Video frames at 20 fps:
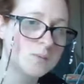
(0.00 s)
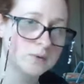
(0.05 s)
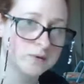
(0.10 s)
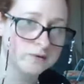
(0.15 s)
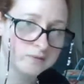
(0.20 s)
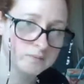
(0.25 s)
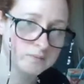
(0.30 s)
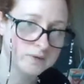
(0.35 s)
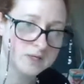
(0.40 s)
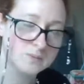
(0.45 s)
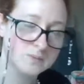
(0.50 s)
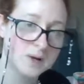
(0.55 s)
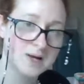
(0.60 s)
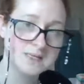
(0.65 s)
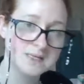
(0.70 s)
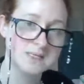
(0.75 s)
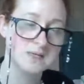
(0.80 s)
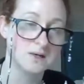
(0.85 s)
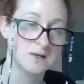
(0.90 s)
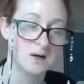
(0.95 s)
you from this
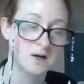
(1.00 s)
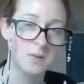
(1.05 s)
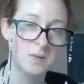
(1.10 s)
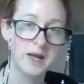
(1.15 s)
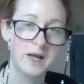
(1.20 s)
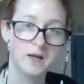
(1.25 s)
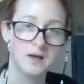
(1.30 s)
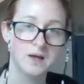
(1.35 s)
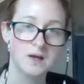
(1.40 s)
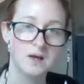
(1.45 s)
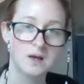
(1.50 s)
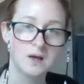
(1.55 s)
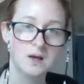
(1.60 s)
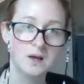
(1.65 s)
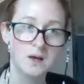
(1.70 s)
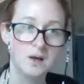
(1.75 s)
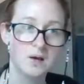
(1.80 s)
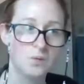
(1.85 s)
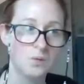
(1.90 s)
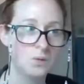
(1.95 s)
person. And I'm like,
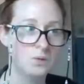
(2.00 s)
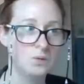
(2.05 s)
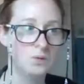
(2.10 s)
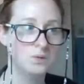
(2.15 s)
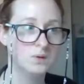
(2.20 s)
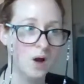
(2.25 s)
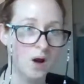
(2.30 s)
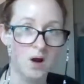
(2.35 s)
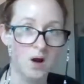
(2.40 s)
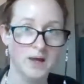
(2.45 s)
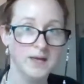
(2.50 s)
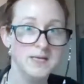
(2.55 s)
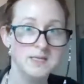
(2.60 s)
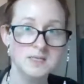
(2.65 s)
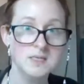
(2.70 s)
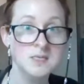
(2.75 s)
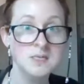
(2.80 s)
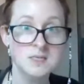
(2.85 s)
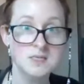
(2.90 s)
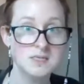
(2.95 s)
well, I
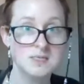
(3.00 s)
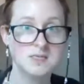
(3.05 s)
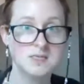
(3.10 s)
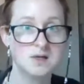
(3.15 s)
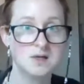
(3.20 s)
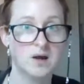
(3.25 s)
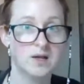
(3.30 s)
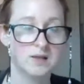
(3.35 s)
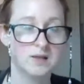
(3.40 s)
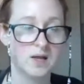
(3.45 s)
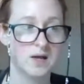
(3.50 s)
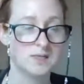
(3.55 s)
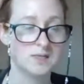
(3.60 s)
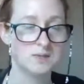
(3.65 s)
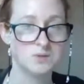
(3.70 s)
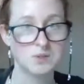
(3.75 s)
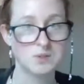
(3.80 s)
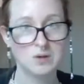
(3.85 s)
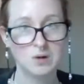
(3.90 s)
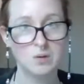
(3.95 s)
didn't decide that, so I
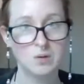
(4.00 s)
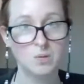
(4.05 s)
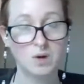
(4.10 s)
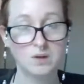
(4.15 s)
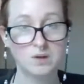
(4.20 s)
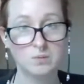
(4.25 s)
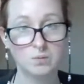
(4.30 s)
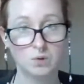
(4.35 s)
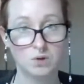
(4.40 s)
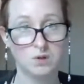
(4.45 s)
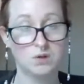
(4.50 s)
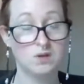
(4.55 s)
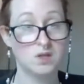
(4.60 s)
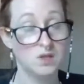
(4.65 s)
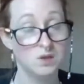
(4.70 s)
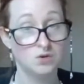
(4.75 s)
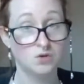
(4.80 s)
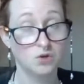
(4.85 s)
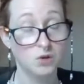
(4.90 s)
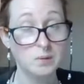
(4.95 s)
don't know what you think you're
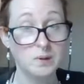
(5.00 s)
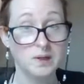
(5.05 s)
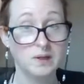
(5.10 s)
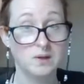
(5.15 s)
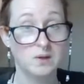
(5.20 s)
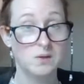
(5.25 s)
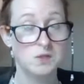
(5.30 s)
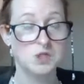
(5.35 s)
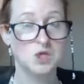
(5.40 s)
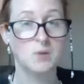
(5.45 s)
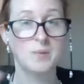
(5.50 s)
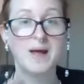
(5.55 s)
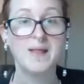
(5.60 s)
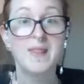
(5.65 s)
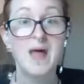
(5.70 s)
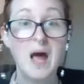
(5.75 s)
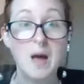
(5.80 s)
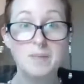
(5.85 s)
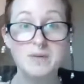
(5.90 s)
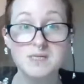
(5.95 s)
doing, YouTube. And that
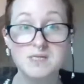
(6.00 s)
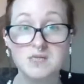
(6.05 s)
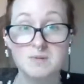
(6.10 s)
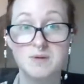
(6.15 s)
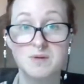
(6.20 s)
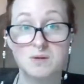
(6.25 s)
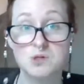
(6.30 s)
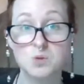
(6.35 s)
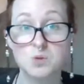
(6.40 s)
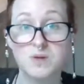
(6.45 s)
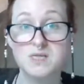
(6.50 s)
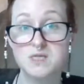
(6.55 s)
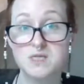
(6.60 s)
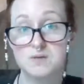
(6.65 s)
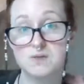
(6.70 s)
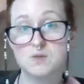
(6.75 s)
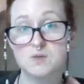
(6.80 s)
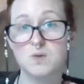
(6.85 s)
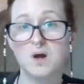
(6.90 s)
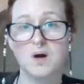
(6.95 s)
happens to me on Twitter
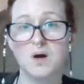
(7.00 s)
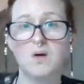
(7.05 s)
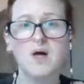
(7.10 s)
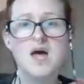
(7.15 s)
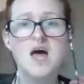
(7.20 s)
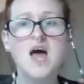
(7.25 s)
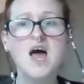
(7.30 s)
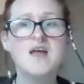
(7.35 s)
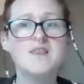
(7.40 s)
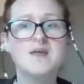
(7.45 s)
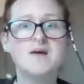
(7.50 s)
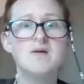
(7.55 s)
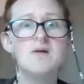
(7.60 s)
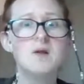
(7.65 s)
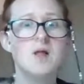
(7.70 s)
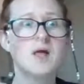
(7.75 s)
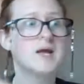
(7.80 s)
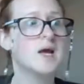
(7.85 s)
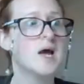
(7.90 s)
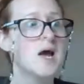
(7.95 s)
as well. There are
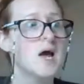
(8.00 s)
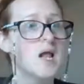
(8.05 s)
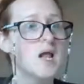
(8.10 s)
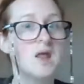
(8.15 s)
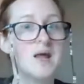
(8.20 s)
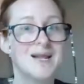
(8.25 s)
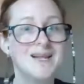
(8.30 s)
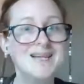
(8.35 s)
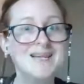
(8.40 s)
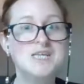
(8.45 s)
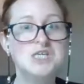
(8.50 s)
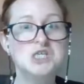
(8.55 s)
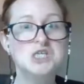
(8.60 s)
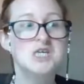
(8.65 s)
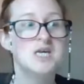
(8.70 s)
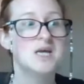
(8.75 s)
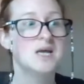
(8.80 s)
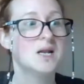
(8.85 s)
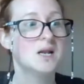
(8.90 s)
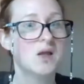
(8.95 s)
like
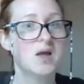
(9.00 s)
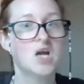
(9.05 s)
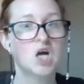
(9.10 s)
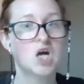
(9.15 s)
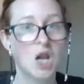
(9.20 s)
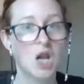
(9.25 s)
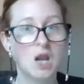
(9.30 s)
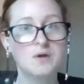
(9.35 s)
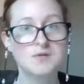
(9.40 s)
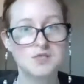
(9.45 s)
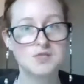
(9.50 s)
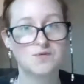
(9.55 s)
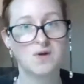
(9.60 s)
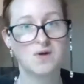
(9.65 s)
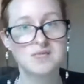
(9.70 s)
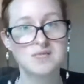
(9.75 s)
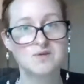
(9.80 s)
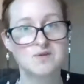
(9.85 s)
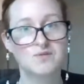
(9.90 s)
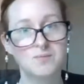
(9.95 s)
legit like close
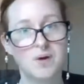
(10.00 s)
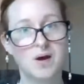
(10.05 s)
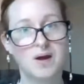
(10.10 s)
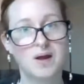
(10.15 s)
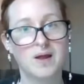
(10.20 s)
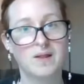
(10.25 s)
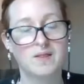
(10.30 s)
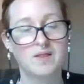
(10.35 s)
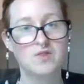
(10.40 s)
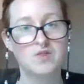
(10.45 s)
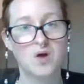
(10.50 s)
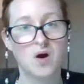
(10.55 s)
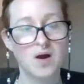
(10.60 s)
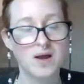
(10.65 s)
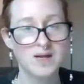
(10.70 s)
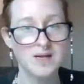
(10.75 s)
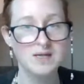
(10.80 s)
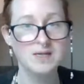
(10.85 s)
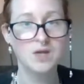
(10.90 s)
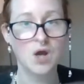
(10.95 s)
friends of mine that I
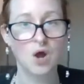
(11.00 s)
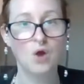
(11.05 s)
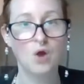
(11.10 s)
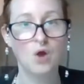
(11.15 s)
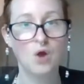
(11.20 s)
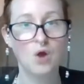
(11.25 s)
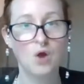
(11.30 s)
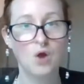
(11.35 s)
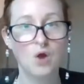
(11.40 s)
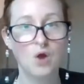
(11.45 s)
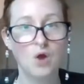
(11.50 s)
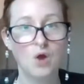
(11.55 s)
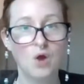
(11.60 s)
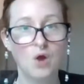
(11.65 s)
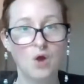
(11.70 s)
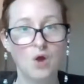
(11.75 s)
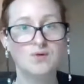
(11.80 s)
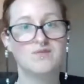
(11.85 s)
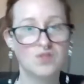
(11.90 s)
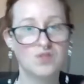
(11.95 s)
know in real
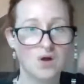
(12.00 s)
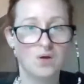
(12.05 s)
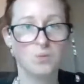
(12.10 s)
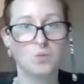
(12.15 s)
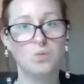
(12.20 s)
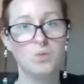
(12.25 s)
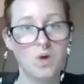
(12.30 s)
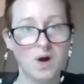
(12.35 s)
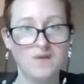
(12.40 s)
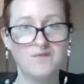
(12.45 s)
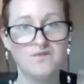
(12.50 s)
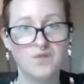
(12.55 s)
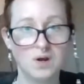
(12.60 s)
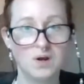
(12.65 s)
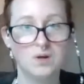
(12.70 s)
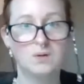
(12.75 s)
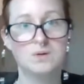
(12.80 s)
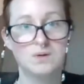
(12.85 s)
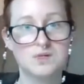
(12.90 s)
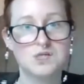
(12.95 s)
life that I
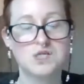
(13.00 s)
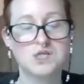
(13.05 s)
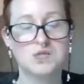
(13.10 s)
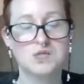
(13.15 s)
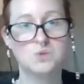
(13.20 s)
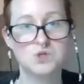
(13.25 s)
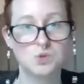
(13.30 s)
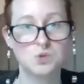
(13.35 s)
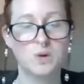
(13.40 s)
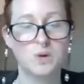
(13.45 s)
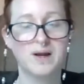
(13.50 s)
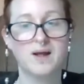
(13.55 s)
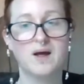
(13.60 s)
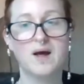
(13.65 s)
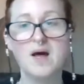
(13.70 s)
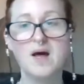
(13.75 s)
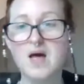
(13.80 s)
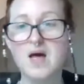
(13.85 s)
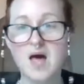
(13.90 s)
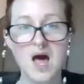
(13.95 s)
follow on Twitter,
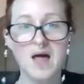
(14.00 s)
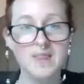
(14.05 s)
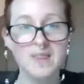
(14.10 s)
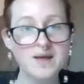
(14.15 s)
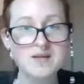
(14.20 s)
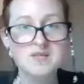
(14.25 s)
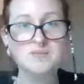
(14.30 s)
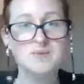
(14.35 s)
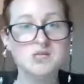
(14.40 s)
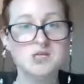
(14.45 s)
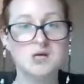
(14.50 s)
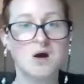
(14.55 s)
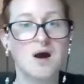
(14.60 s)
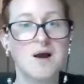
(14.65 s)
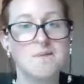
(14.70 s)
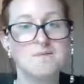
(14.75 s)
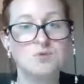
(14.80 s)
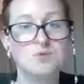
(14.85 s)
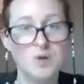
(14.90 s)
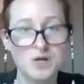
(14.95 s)
and there's been
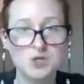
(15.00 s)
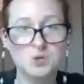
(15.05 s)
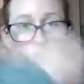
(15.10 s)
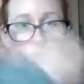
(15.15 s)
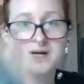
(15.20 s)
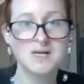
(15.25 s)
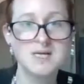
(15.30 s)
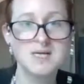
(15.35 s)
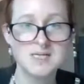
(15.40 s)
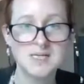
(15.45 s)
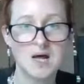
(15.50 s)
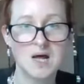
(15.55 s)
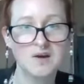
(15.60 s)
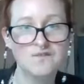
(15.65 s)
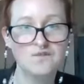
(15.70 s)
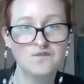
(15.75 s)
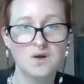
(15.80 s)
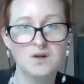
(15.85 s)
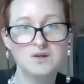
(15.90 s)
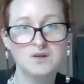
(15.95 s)
times where Twitter has
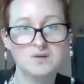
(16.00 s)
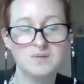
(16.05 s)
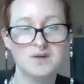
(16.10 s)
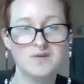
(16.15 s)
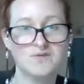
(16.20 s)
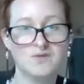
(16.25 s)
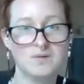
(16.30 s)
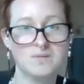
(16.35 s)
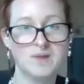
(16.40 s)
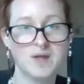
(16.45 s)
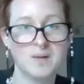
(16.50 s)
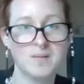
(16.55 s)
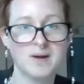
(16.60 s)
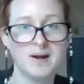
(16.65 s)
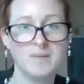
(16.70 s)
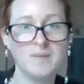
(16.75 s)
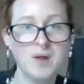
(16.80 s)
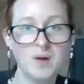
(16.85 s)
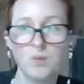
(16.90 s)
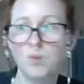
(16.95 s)
unfollowed me from them, and
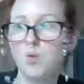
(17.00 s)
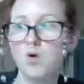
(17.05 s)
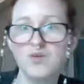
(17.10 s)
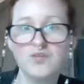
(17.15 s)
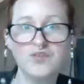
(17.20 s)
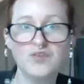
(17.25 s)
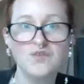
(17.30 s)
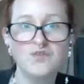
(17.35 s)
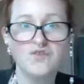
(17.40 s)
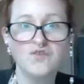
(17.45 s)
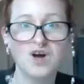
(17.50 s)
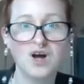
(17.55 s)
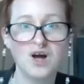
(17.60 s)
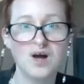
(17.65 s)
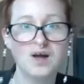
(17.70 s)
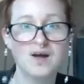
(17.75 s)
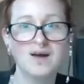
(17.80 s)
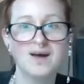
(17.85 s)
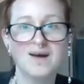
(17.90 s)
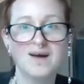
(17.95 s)
I'm like, what the
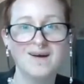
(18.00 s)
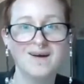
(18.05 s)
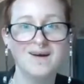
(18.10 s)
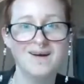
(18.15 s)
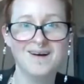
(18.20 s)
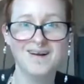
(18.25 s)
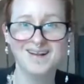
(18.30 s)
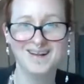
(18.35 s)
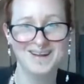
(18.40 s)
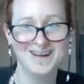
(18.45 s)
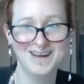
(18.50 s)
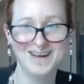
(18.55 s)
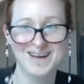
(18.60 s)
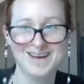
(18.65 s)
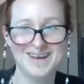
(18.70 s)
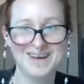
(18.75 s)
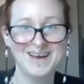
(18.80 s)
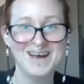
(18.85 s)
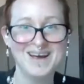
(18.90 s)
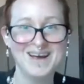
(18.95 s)
fuck?
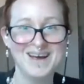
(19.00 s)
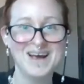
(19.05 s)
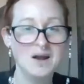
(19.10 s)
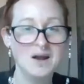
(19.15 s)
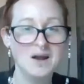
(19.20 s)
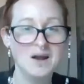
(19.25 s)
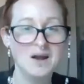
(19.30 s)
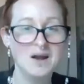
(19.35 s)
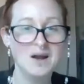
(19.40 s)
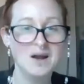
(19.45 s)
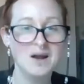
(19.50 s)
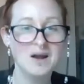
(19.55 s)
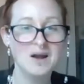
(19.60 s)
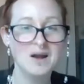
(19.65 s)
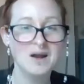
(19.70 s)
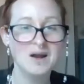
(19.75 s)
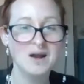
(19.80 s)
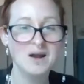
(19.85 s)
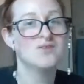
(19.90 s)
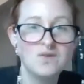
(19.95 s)
Like, I've had to like
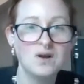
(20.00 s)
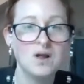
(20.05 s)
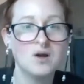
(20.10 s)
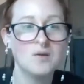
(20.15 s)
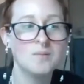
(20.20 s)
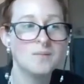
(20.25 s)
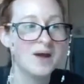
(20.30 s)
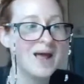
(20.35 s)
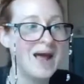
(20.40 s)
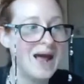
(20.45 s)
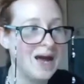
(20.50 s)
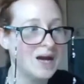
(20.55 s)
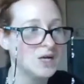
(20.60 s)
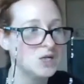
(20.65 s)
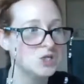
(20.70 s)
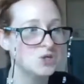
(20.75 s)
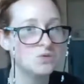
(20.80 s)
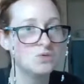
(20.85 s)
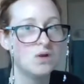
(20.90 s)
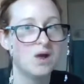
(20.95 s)
refollow my
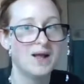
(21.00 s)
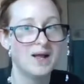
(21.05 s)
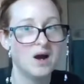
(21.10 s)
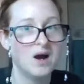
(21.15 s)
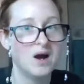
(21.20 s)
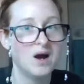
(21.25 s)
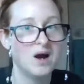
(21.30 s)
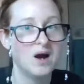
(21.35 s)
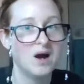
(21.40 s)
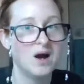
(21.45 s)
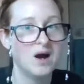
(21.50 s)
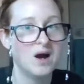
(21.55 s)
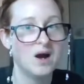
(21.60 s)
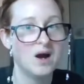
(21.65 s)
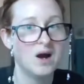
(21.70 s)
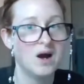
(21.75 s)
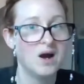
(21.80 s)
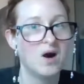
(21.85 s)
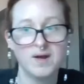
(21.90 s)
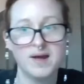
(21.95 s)
actual like
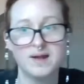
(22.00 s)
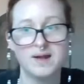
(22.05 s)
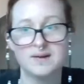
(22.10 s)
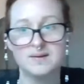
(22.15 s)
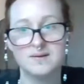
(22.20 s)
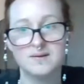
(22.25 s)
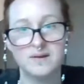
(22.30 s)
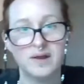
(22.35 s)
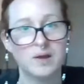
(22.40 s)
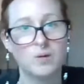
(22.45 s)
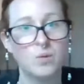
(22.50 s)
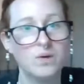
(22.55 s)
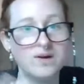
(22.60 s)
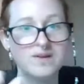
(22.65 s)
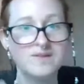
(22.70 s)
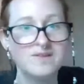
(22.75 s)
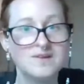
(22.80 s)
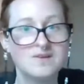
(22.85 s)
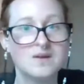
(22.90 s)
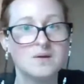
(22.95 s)
IRL friends. Like, what
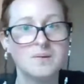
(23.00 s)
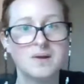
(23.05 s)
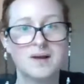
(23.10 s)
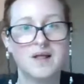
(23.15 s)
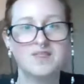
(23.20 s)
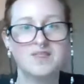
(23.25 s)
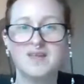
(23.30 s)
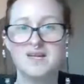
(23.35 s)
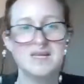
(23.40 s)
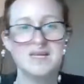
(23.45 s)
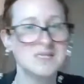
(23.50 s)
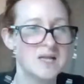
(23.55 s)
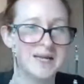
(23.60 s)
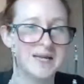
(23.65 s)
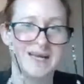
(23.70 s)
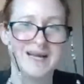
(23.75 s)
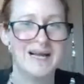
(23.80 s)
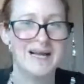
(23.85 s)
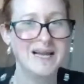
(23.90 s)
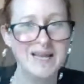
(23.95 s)
is it doing? I think it's like
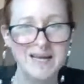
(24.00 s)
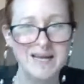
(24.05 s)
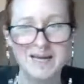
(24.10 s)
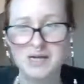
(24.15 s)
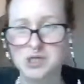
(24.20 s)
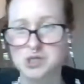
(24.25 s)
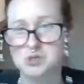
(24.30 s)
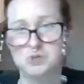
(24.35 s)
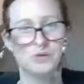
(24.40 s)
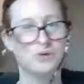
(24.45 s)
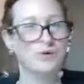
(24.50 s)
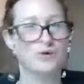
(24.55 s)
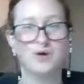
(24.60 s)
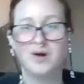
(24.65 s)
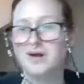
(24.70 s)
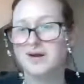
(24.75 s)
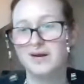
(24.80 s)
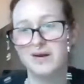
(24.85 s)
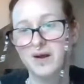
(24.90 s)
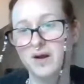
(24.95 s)
a glitch, or
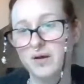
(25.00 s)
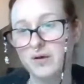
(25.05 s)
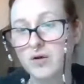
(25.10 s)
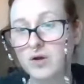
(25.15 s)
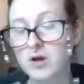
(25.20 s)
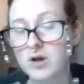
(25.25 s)
I don't know,